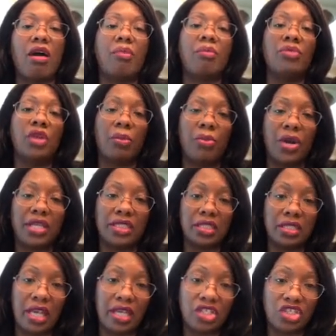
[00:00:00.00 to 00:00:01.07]
their
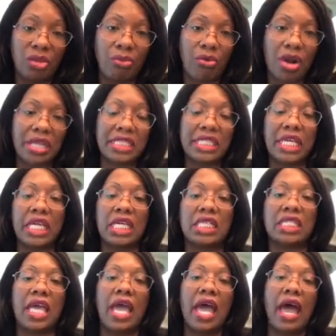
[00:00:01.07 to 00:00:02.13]
presentation process,
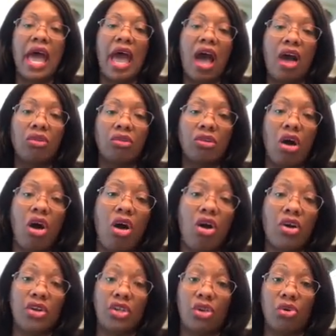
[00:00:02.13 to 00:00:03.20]
how
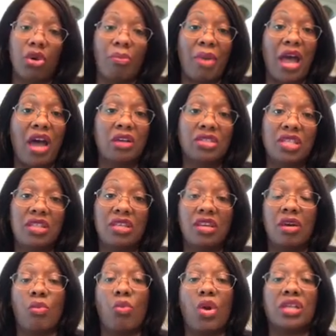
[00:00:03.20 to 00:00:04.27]
long you are bound to
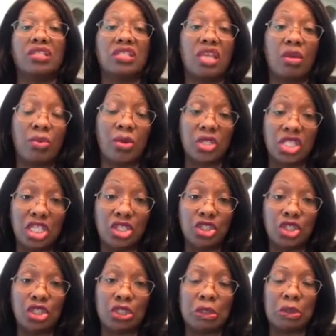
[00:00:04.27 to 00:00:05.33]
them once they present
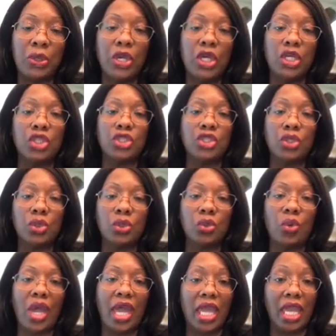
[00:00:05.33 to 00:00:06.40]
you
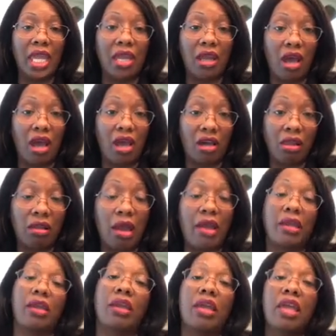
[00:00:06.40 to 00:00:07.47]
to a
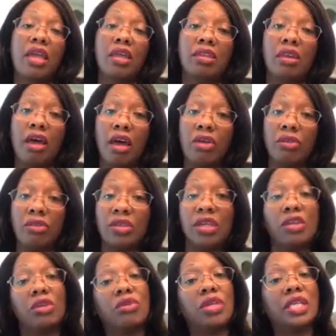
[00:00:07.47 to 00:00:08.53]
client. The other thing
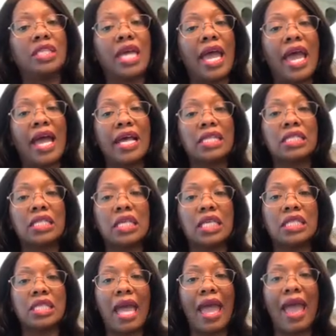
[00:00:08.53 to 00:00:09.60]
you need to ask
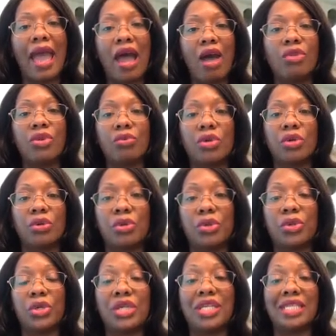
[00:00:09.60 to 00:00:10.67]
is how the
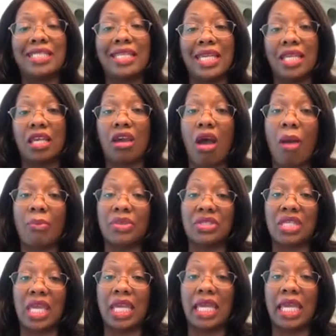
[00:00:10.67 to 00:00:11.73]
recruiter is getting
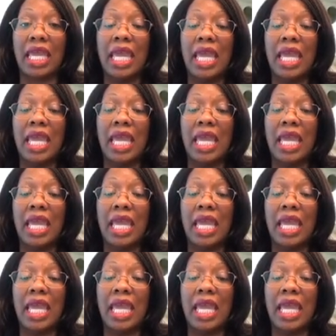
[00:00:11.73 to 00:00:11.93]
compensated.